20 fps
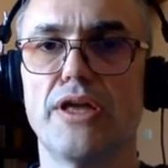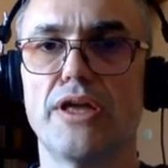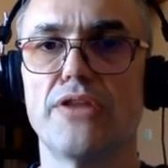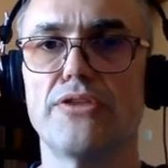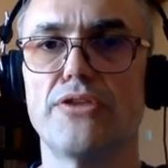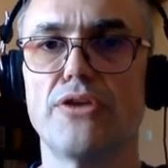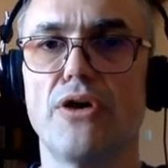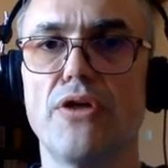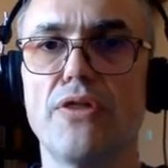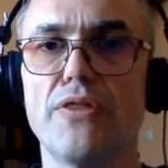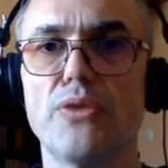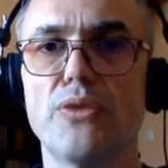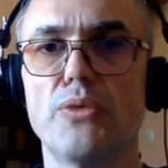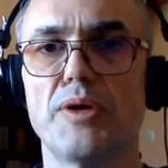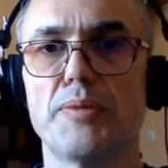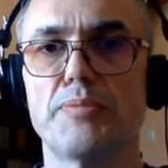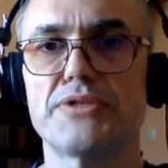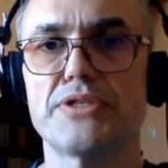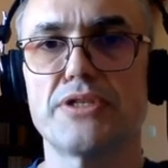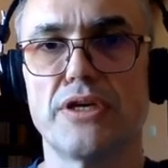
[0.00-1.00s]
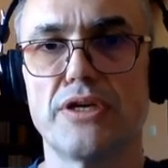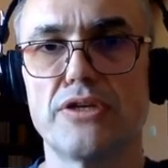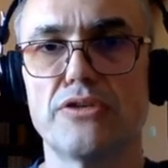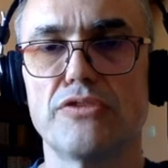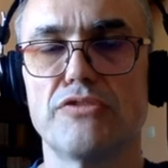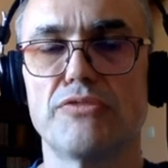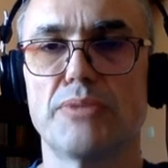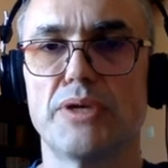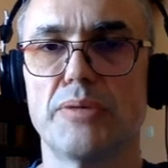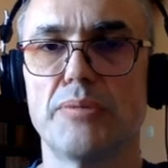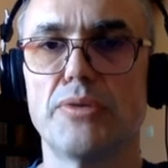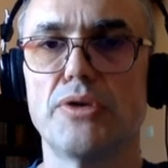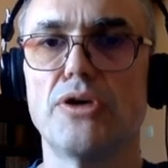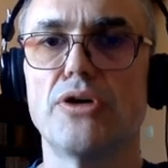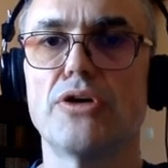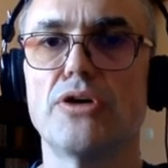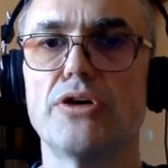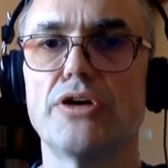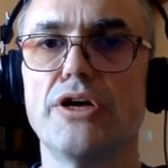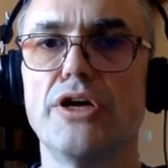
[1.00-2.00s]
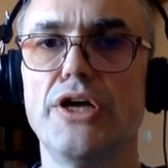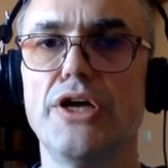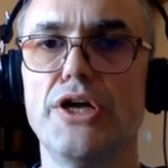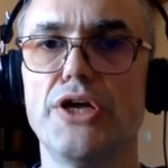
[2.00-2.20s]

And on the website of my blog,